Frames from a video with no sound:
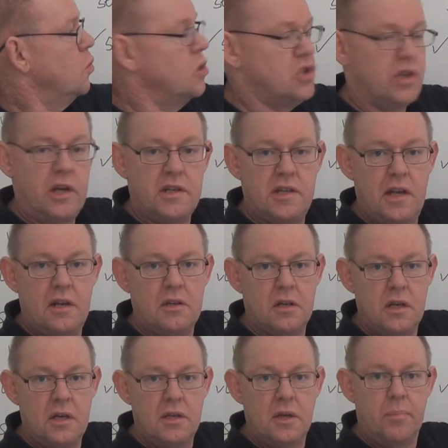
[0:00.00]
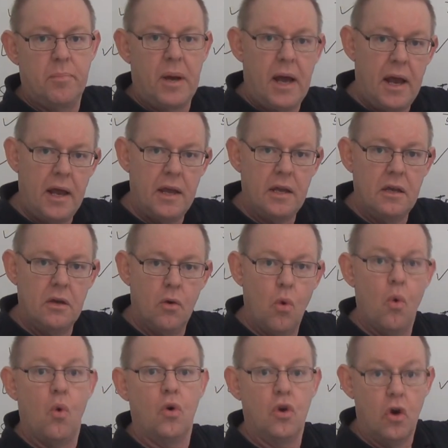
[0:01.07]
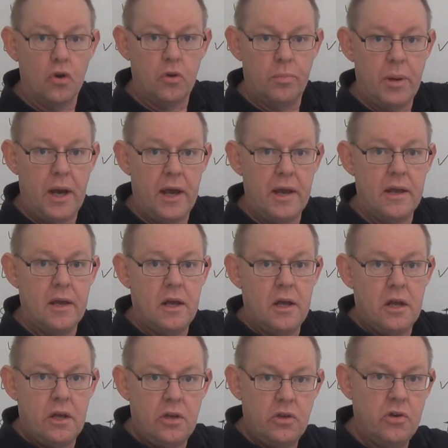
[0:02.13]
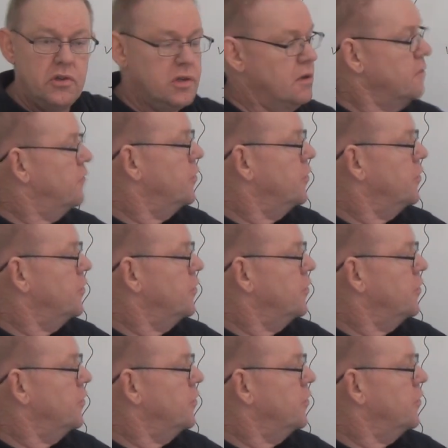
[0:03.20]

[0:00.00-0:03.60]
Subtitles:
which they tend to either pay or not pay. Using